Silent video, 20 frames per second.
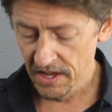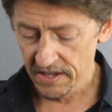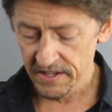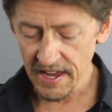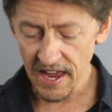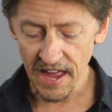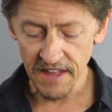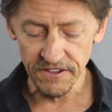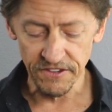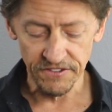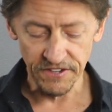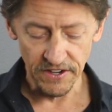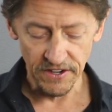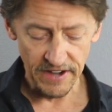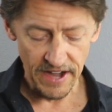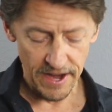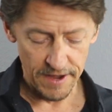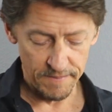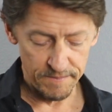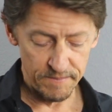Yeah, this here
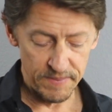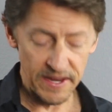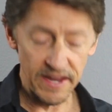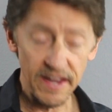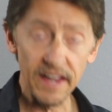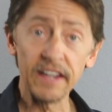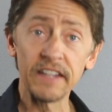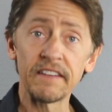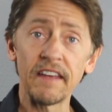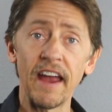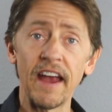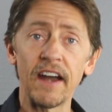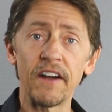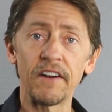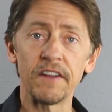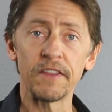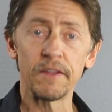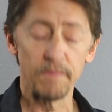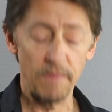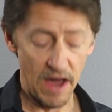had a big
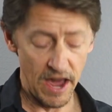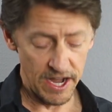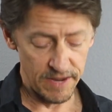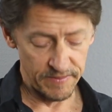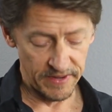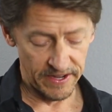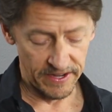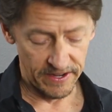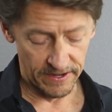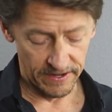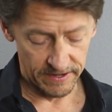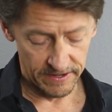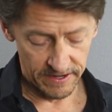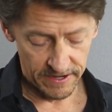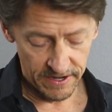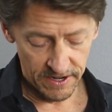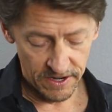tear in the bottom here.